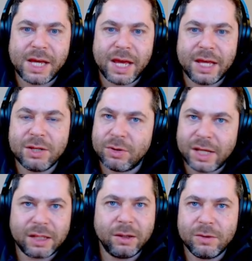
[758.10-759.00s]
and you're
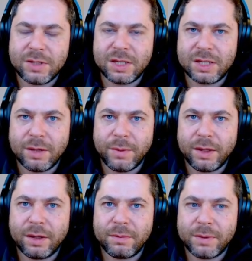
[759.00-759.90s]
not losing
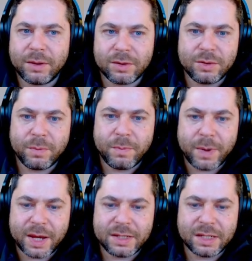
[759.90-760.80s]
stamina, because you
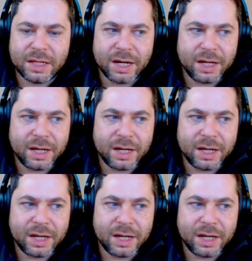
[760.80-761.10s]
basically are